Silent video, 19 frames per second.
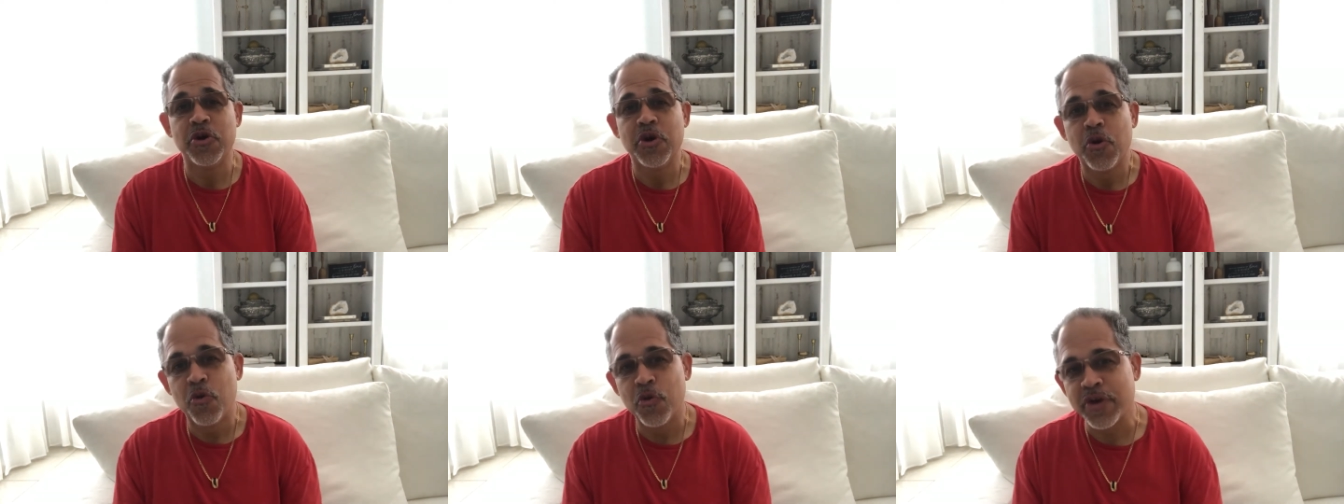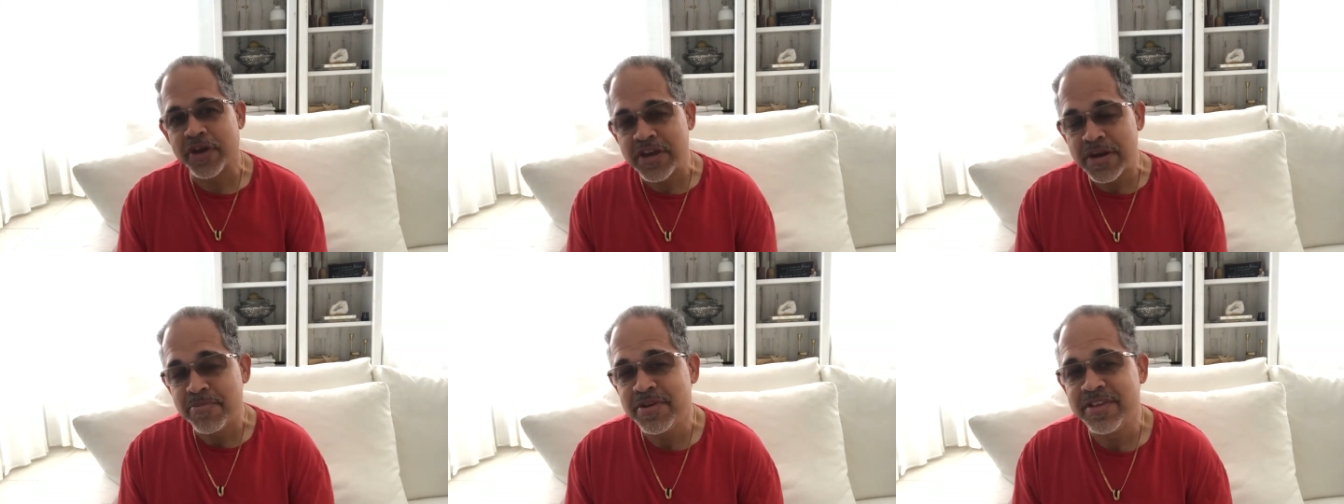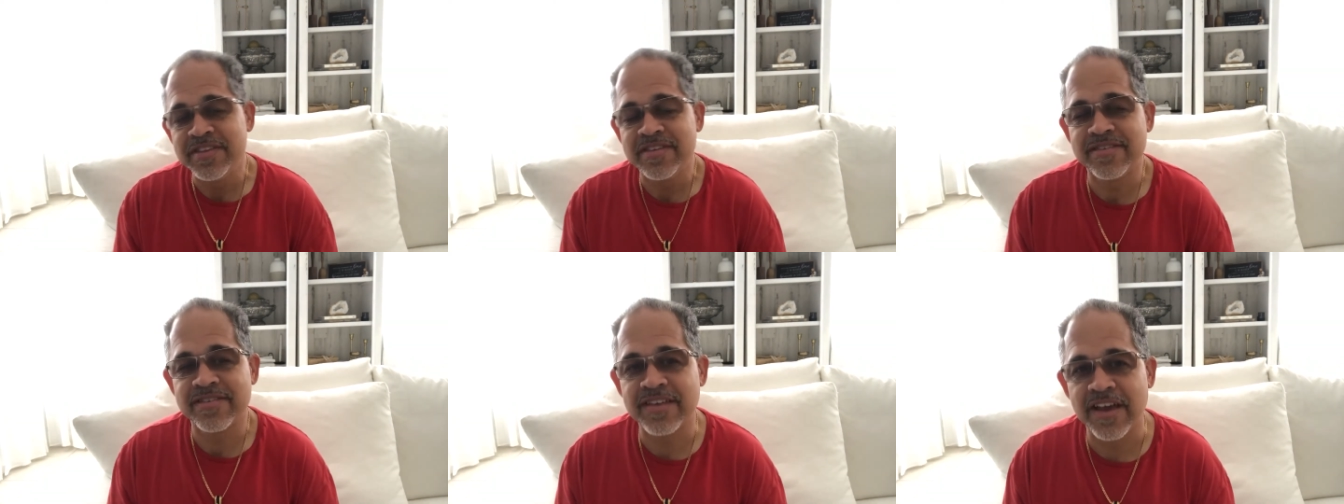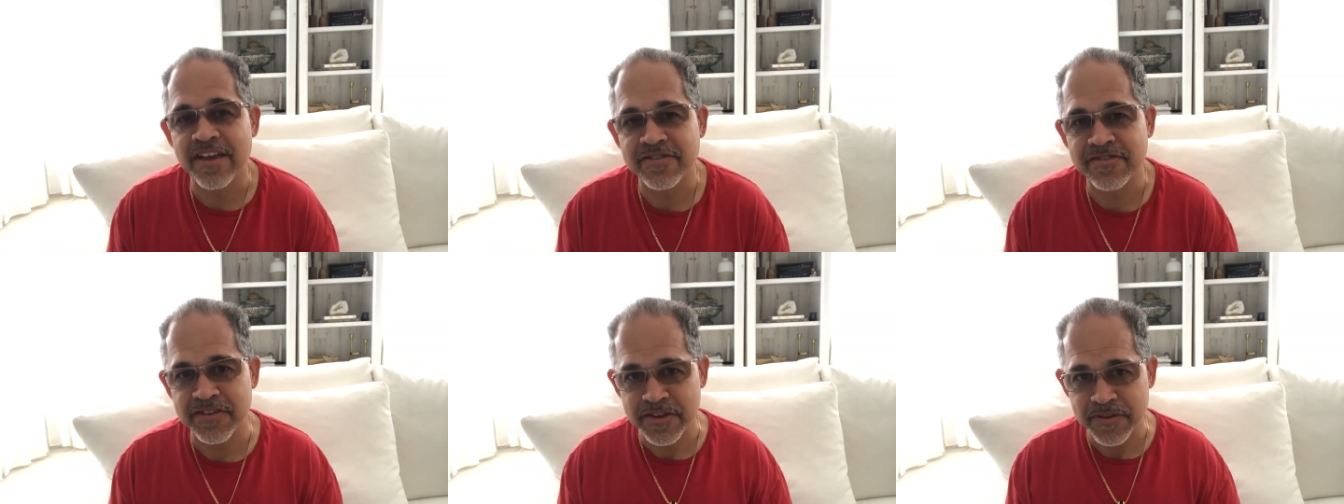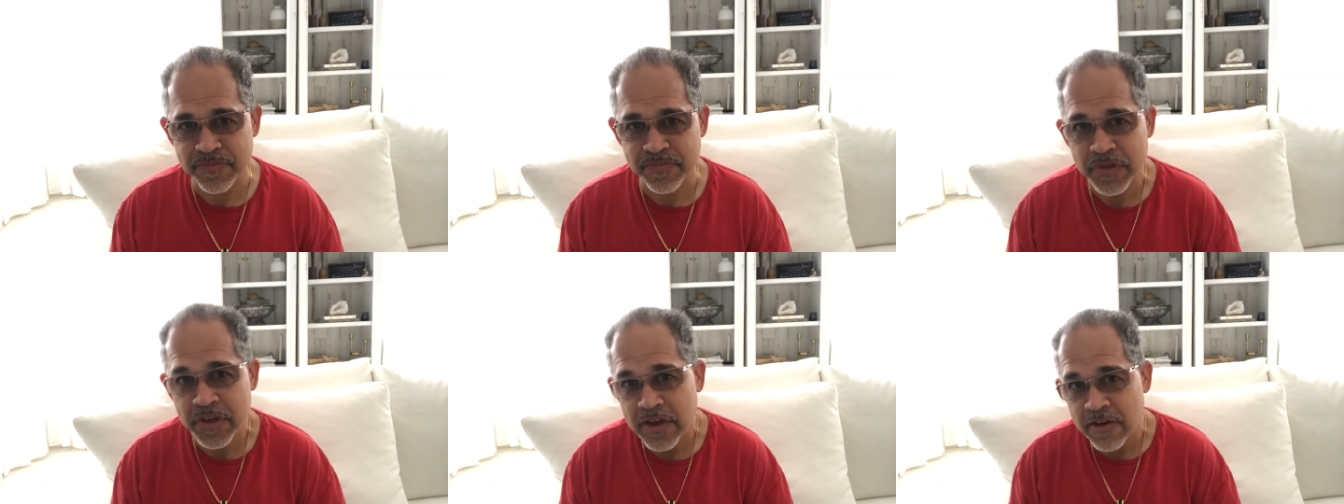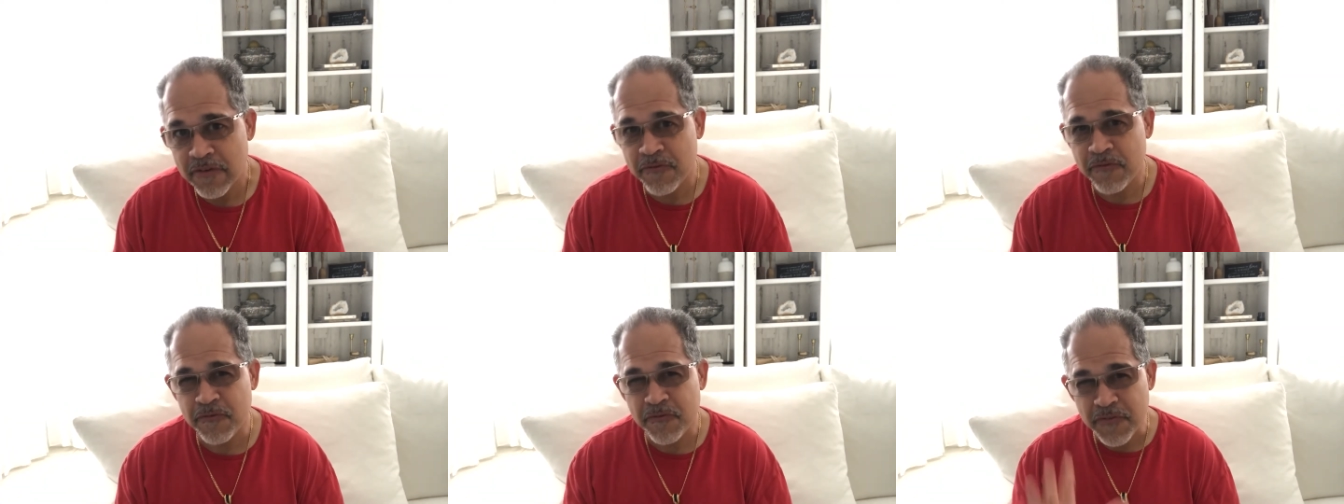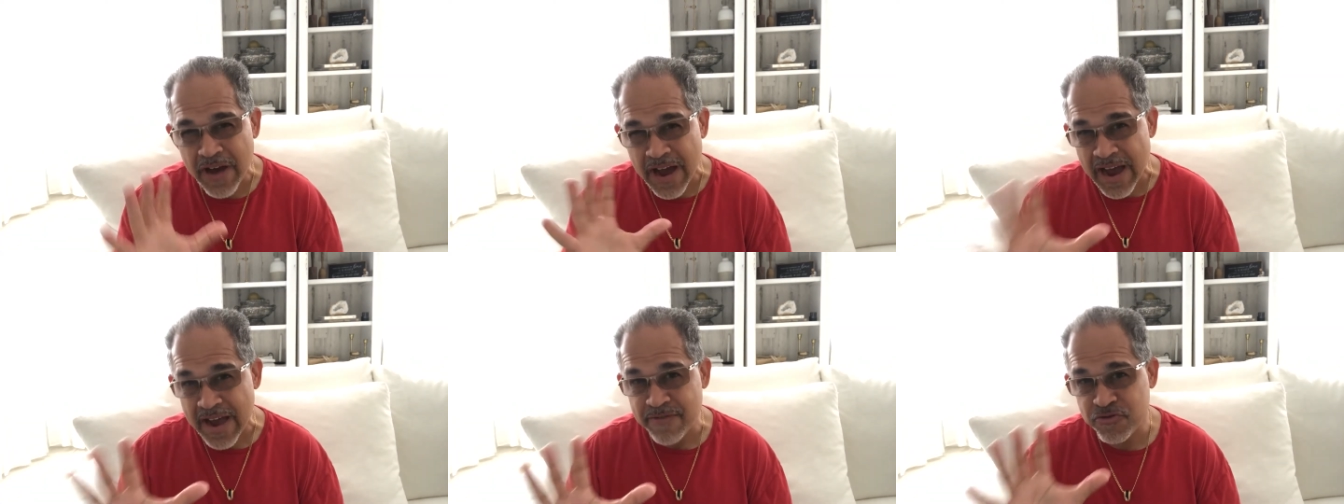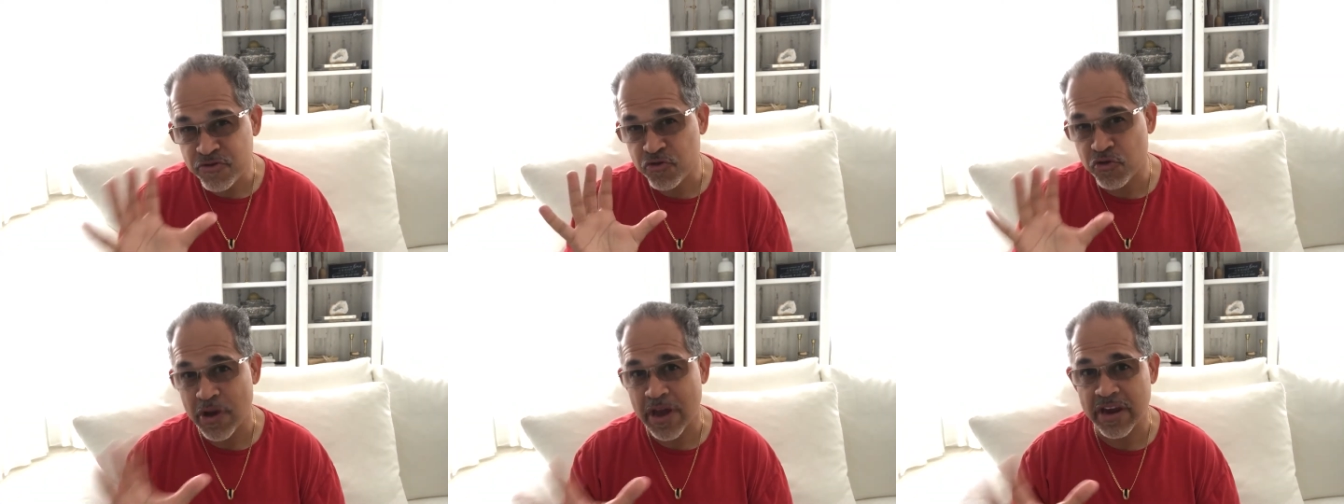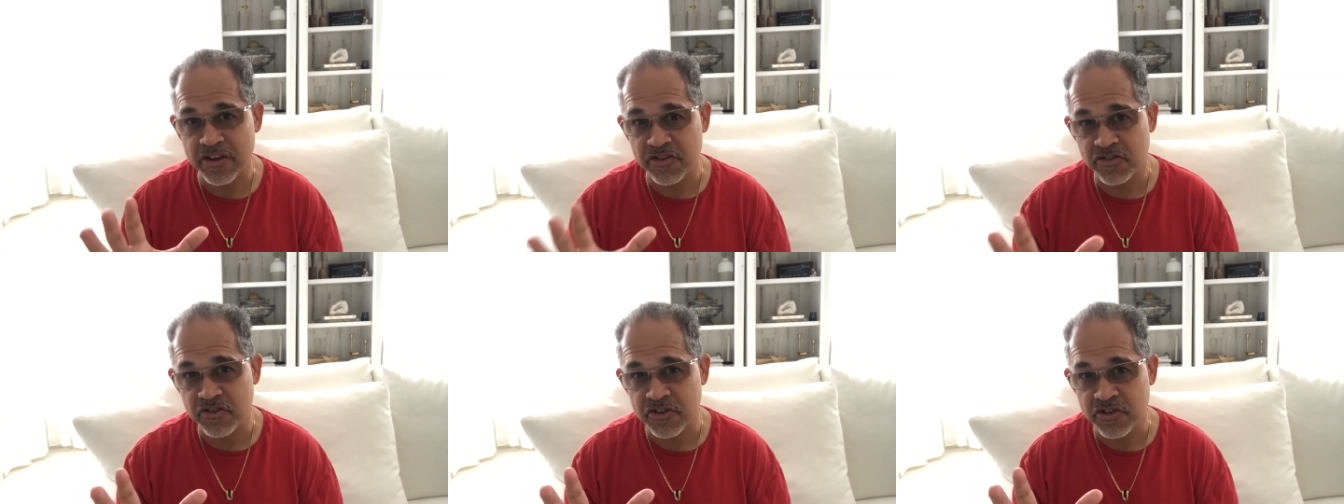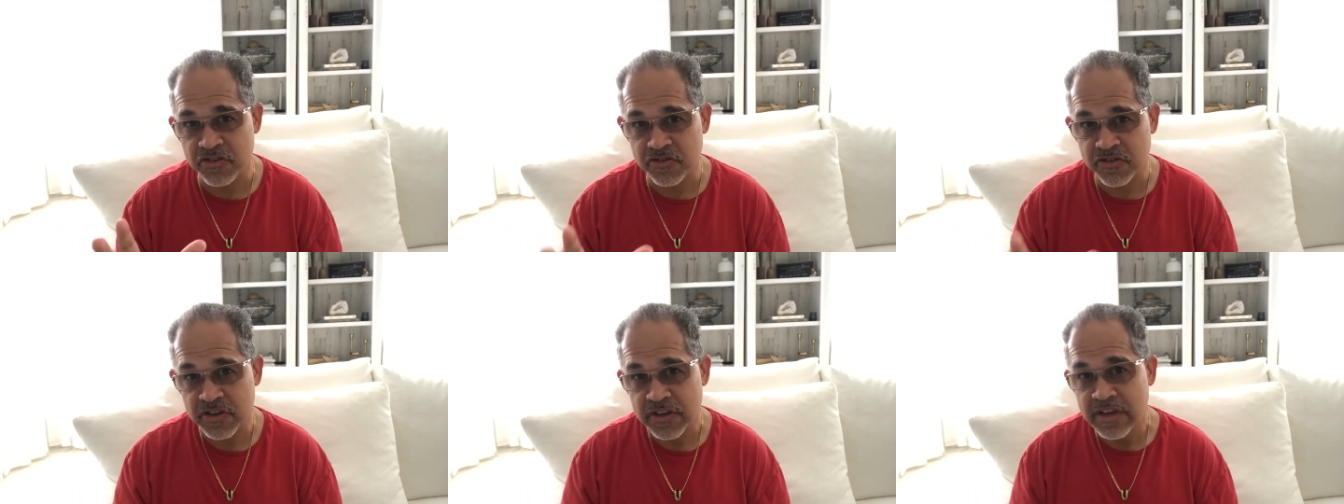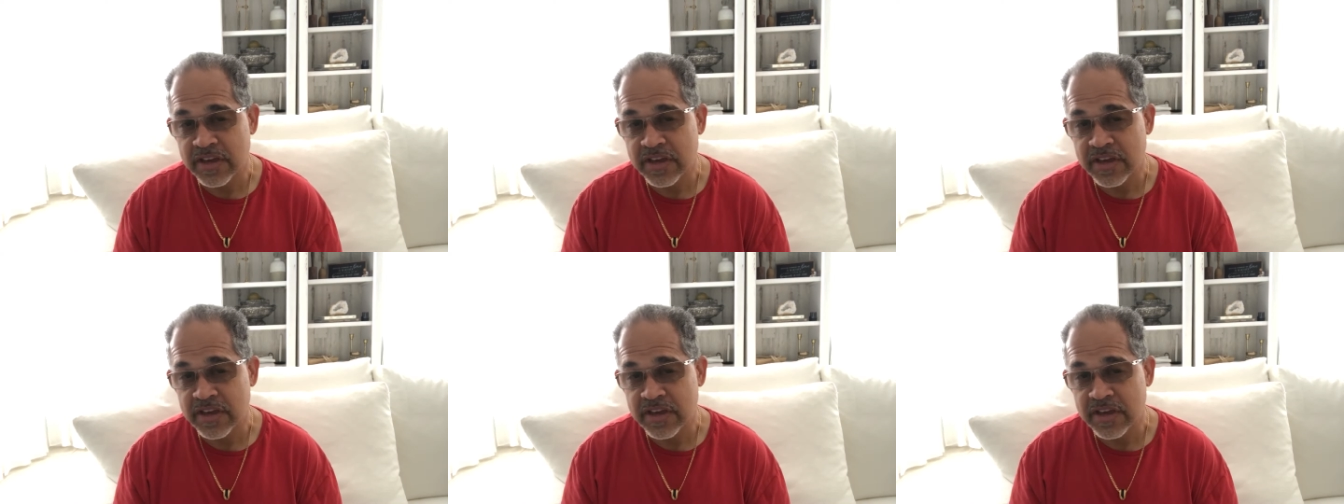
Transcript: we're going to be discussing 5 strategies